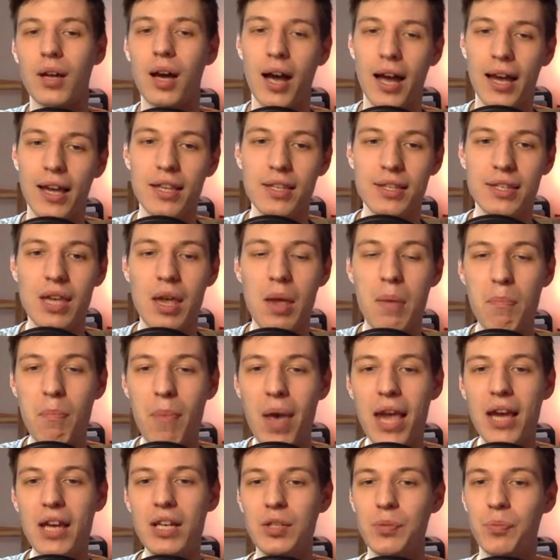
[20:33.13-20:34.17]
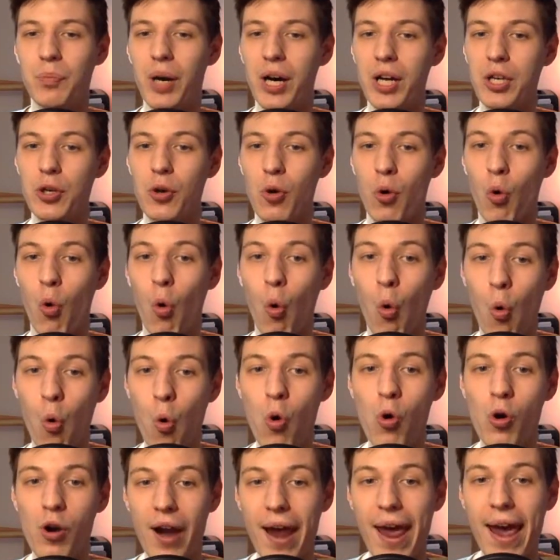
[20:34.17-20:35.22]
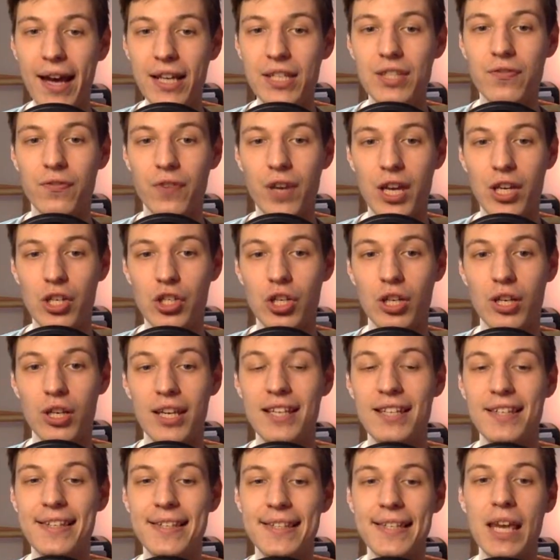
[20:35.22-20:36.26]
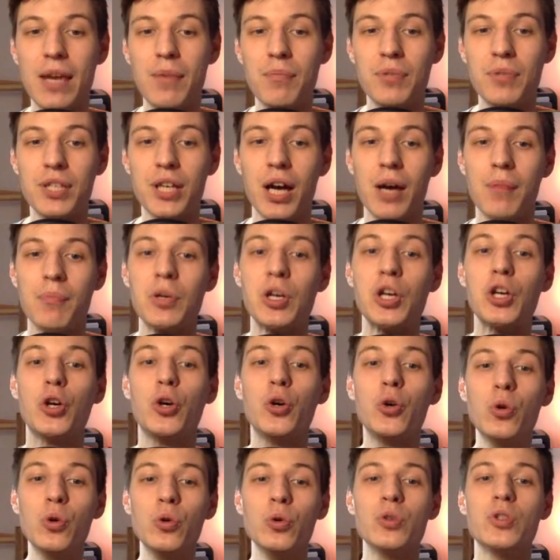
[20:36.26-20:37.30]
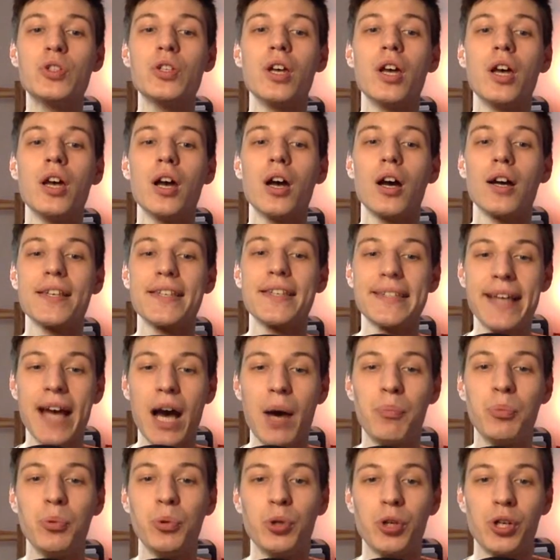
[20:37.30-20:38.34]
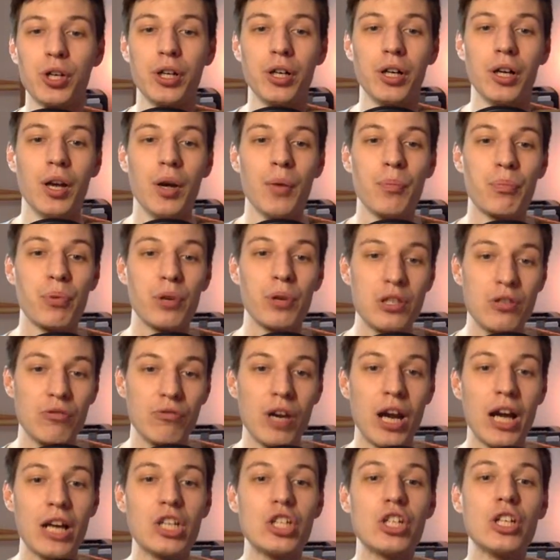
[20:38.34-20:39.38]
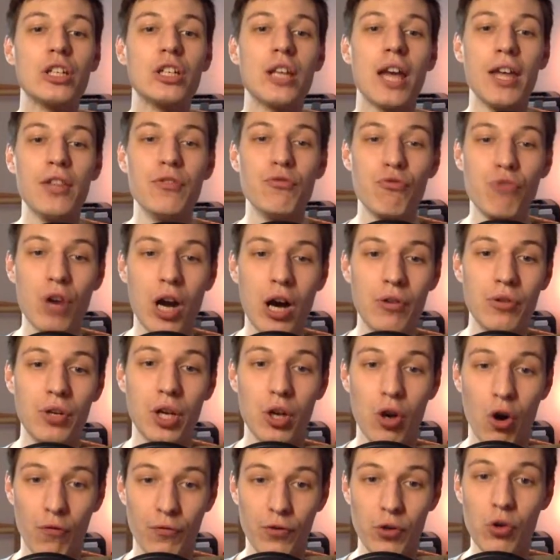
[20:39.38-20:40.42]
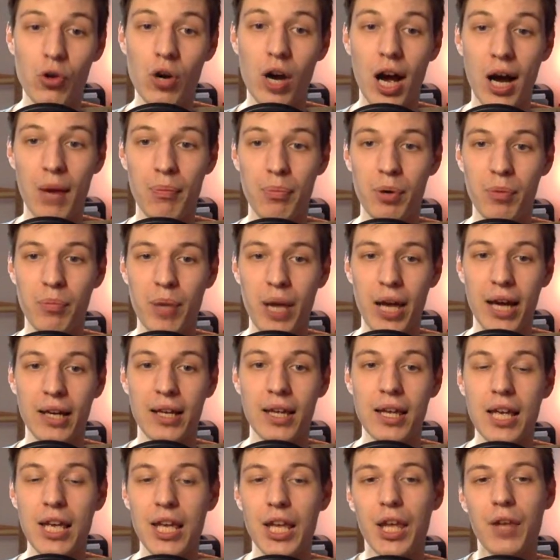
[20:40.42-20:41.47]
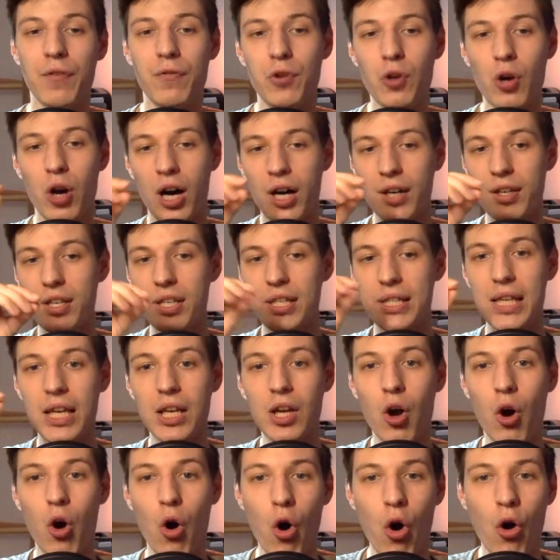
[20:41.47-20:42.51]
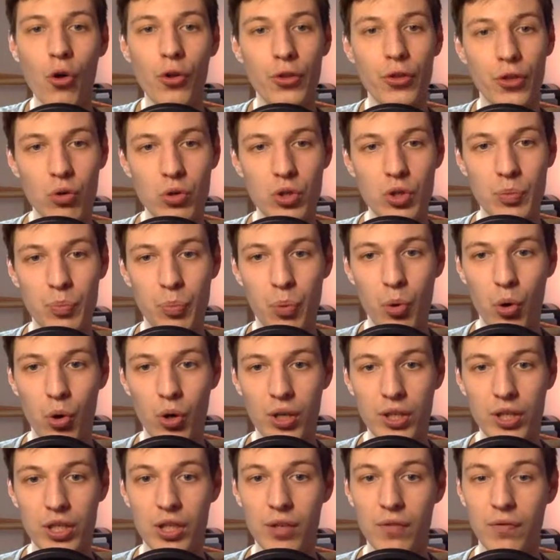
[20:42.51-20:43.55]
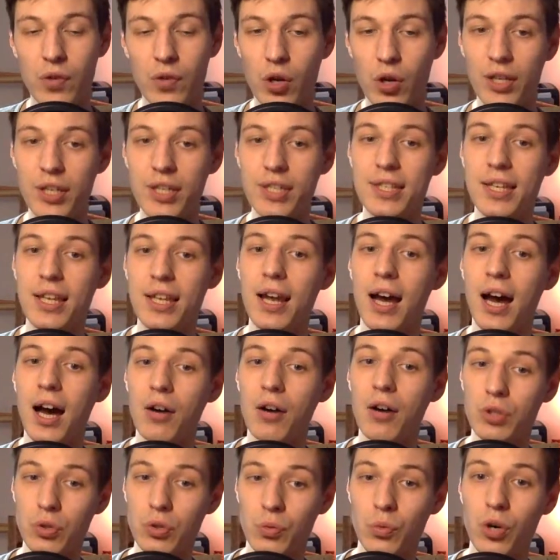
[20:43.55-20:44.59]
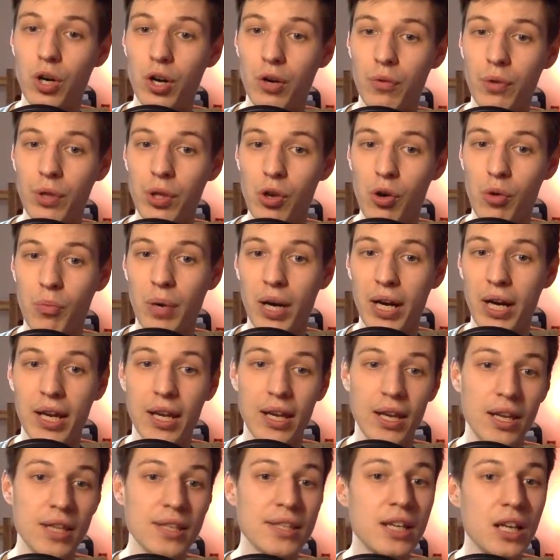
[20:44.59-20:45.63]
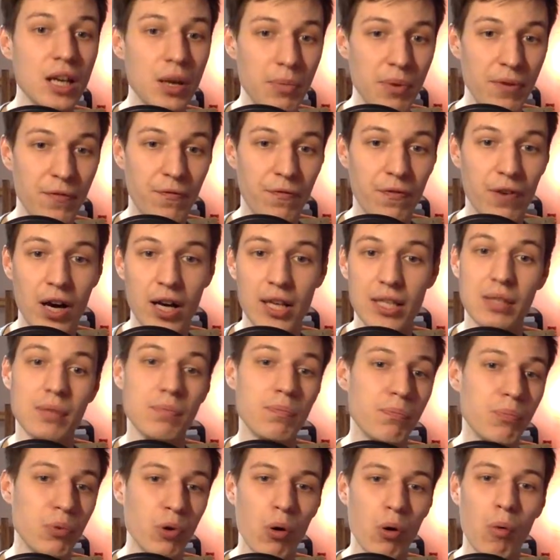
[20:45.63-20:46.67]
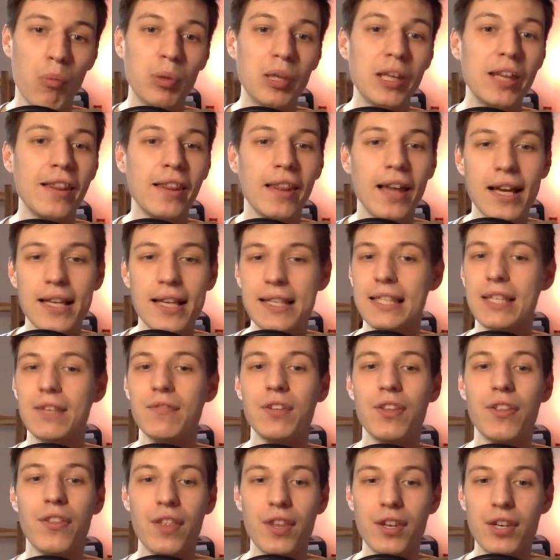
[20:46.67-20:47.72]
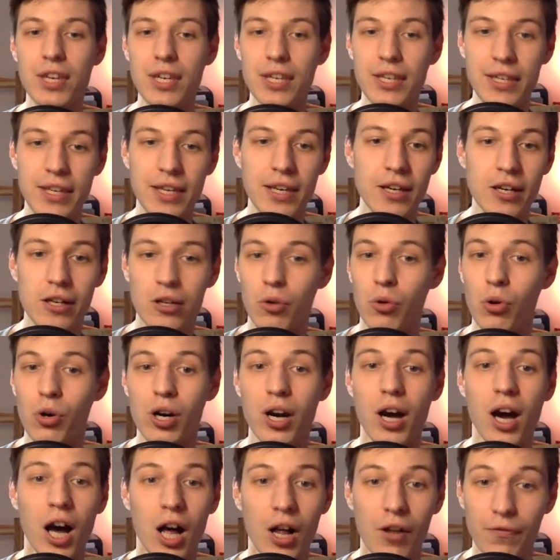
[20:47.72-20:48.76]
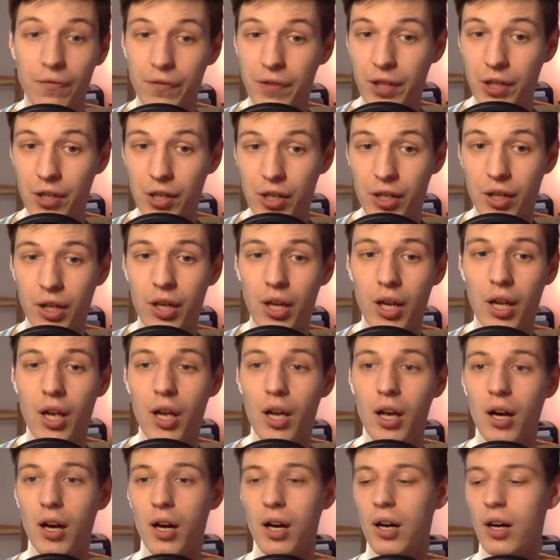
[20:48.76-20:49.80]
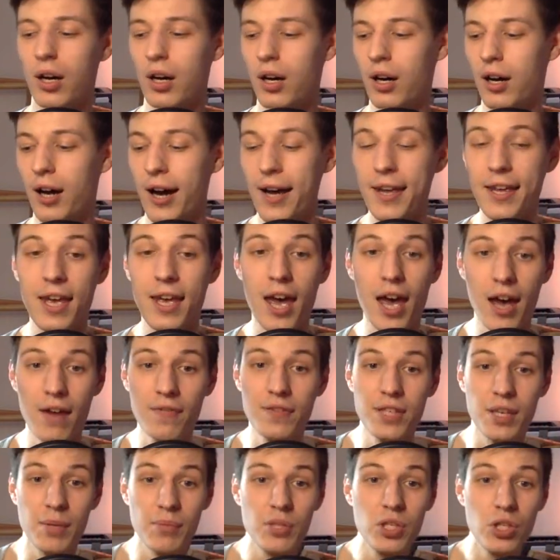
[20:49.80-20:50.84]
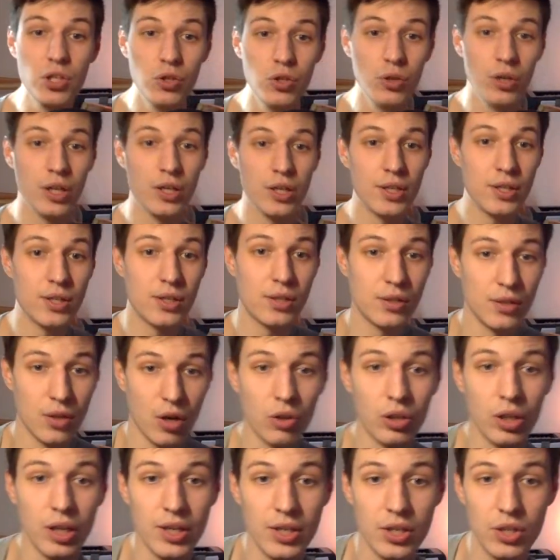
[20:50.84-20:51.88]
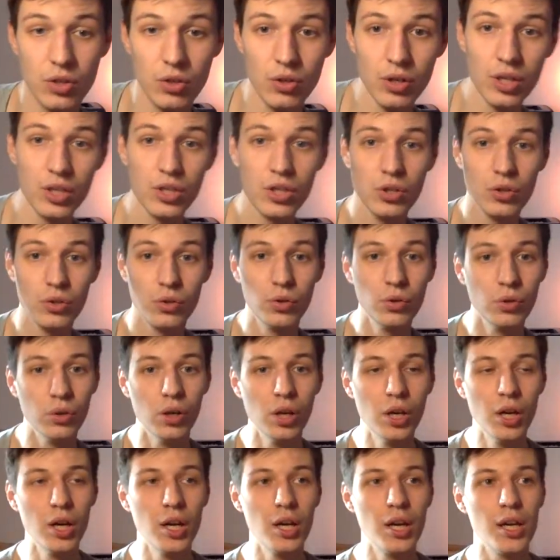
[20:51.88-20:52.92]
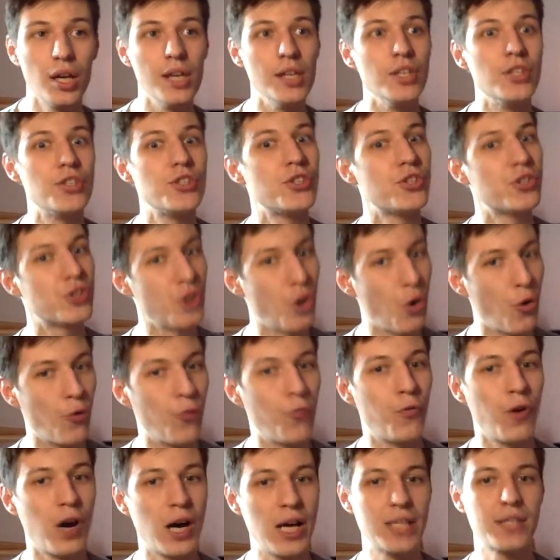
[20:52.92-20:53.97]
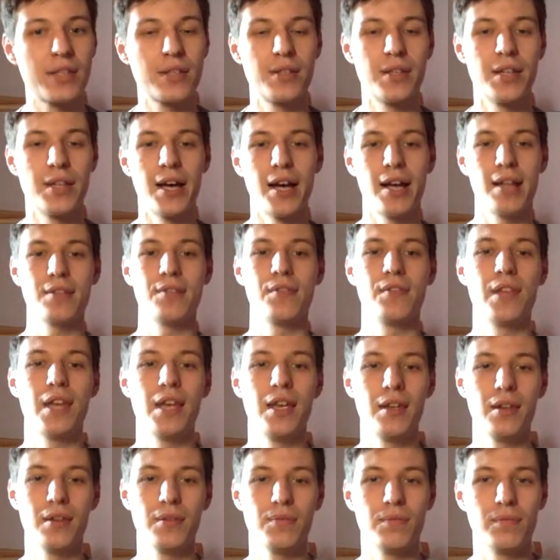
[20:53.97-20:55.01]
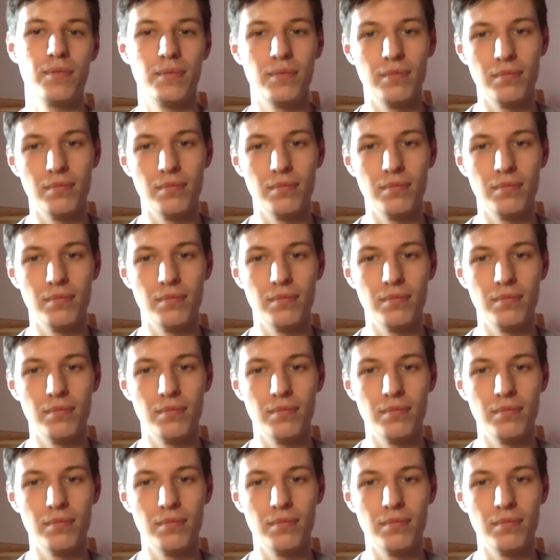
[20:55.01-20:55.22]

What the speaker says: I can say, made by your core activation, in the same time good scapular protraction and rounding of your upper back. If you understand all those points, if you understand how to work with your body, it's going to be fast, probably less even than a year or half year. I have some students, online students, who is so fast that they